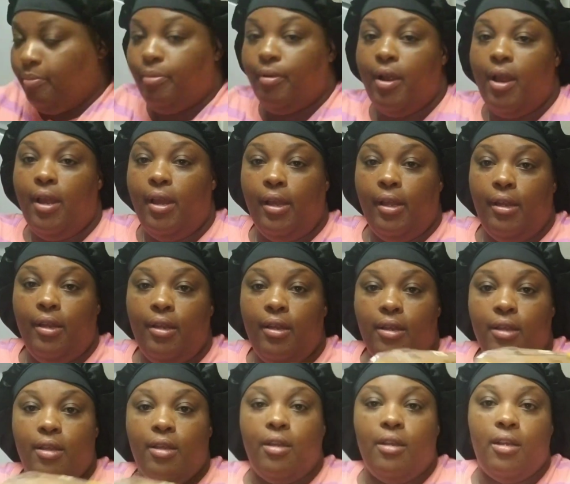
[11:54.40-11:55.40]
bread
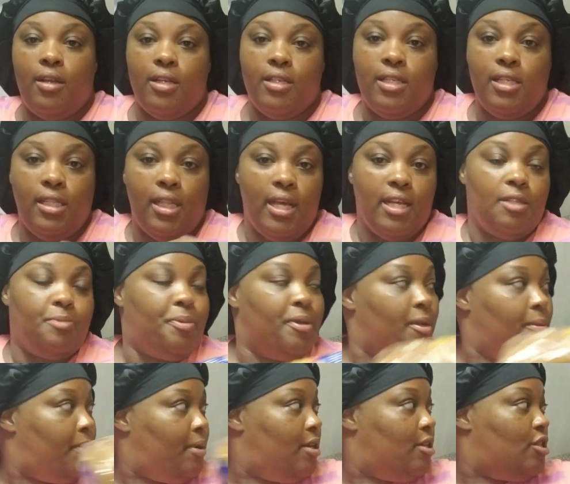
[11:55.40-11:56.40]
because he likes
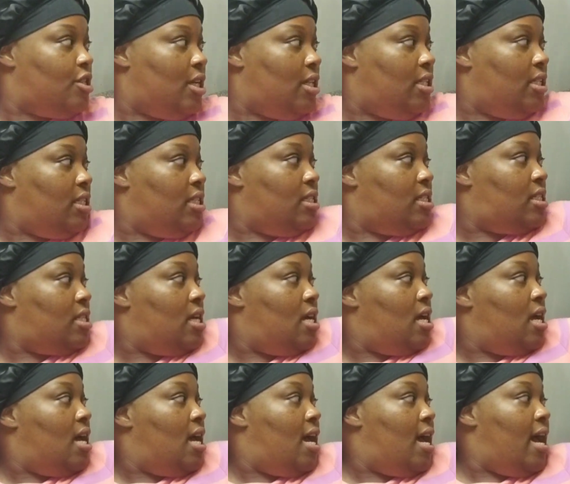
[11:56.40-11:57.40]
peanut butter and jellies.
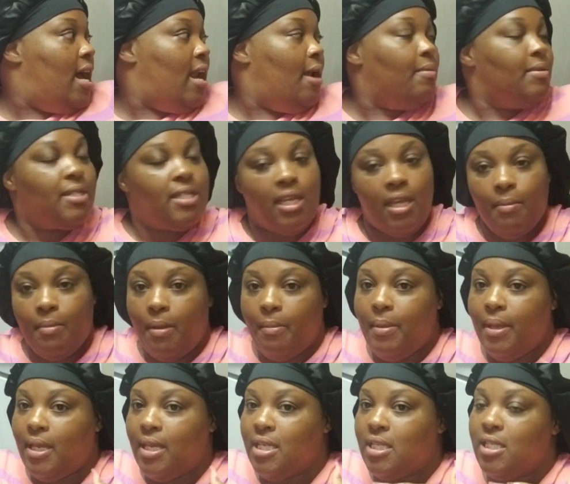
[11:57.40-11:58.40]
And I was thinking about
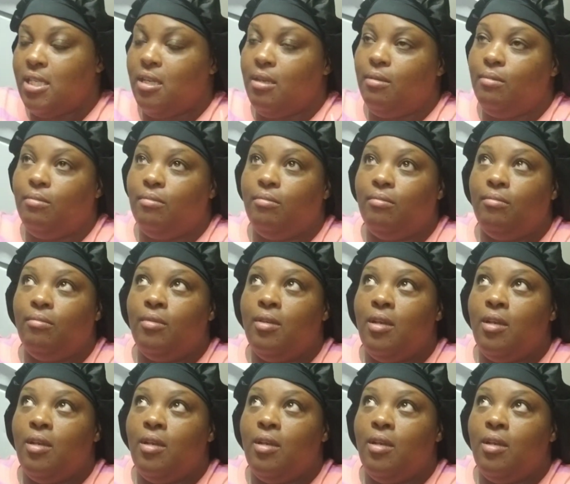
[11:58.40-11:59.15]
making some